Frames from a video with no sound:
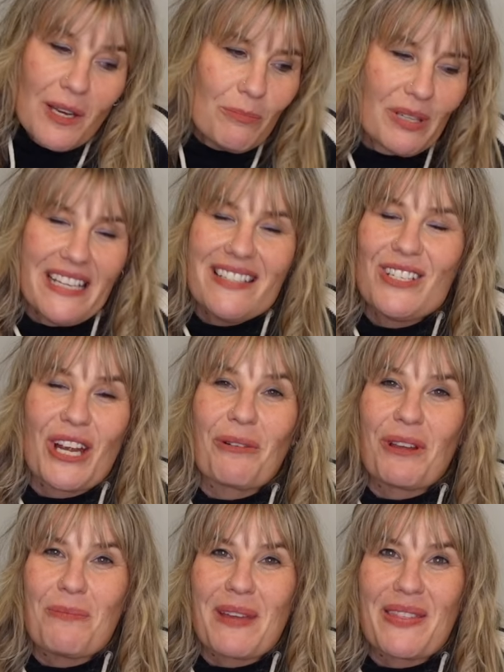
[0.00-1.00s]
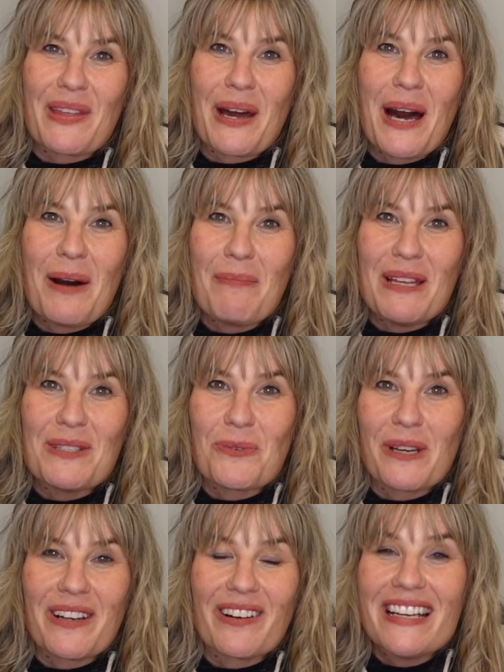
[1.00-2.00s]
please share with me in the comments
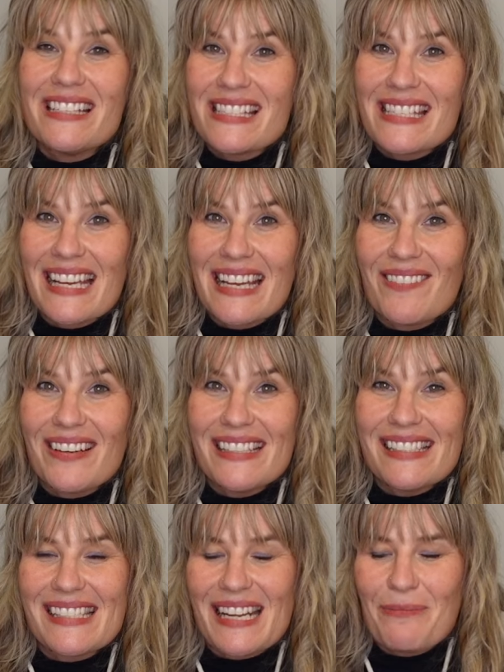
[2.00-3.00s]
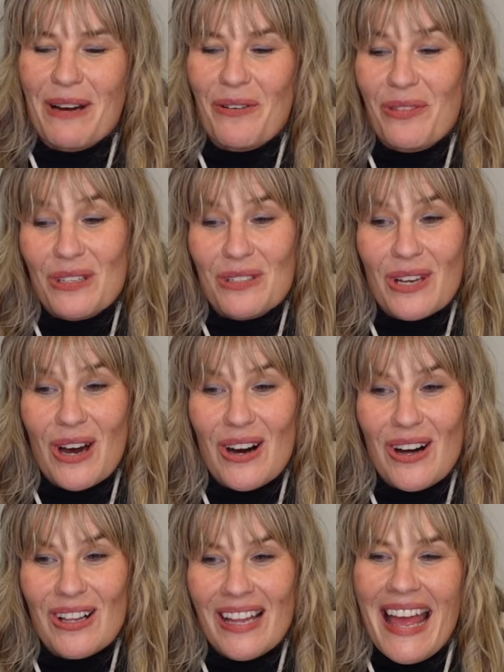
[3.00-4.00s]
what your insight was about this
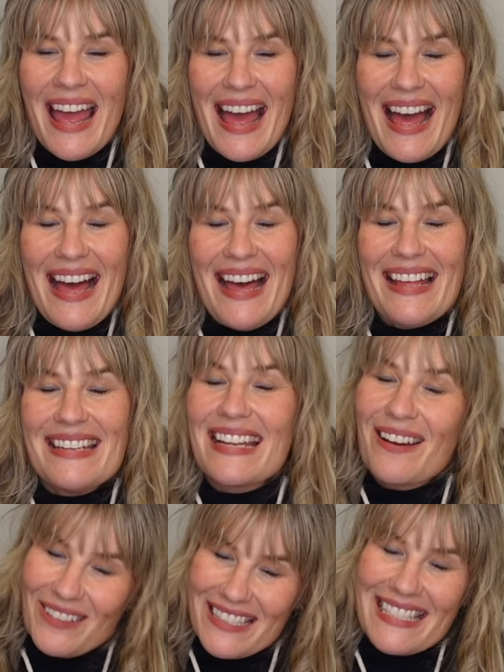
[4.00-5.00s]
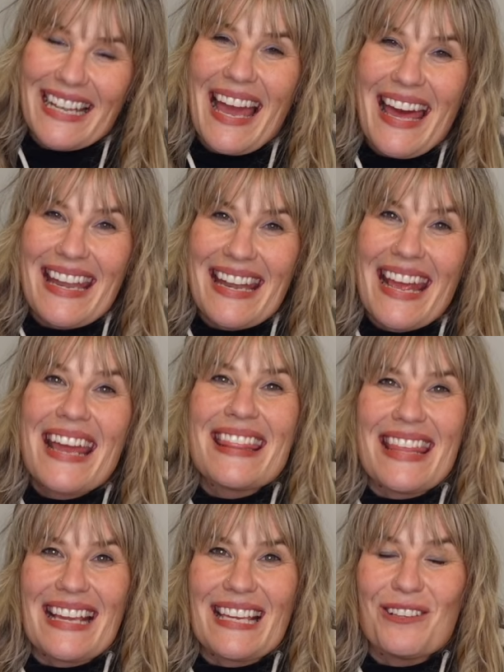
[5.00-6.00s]
haul. And once again,
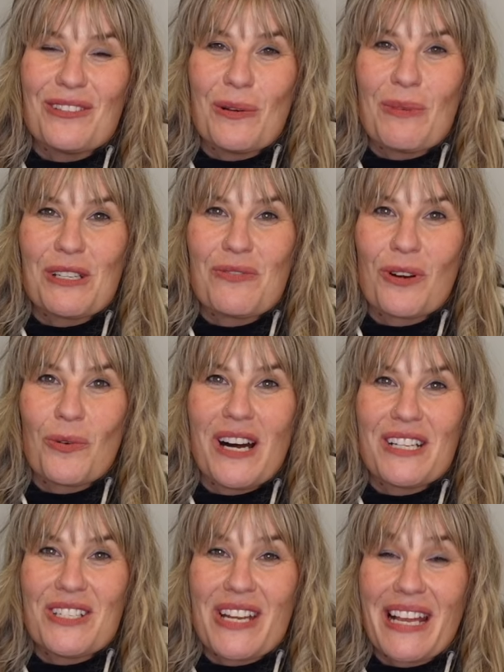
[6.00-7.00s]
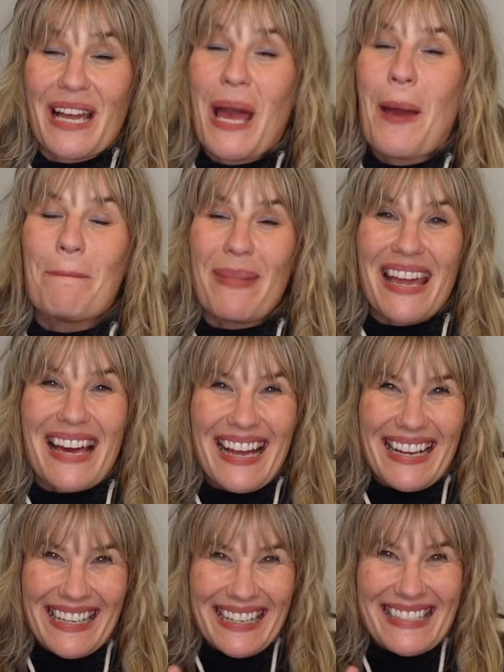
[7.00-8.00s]
thank you so much for watching. May
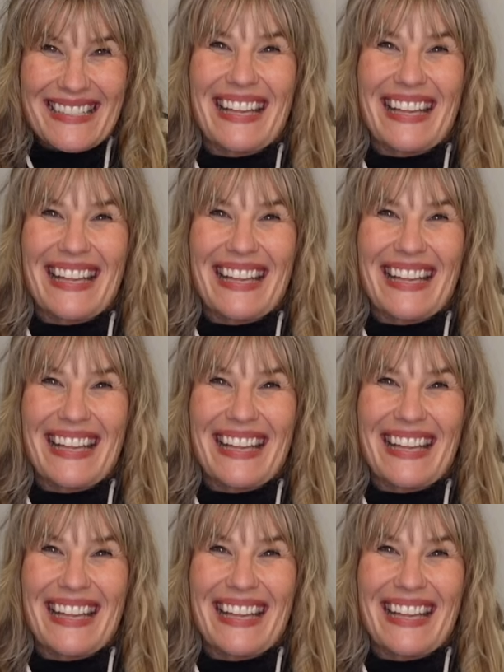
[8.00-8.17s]
kindness